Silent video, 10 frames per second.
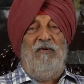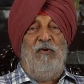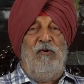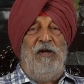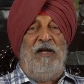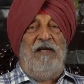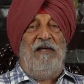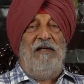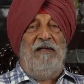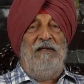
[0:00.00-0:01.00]

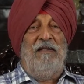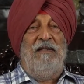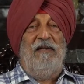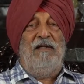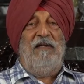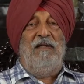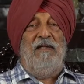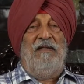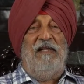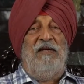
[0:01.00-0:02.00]
Knowing
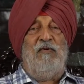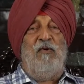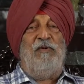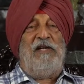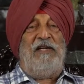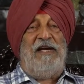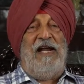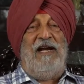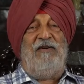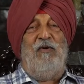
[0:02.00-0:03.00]
that nobody
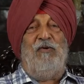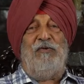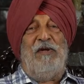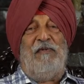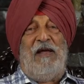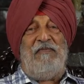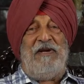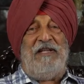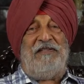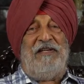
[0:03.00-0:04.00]
dared go to the
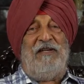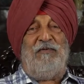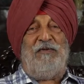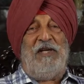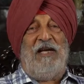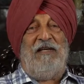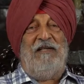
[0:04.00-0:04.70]
Prime Minister to check,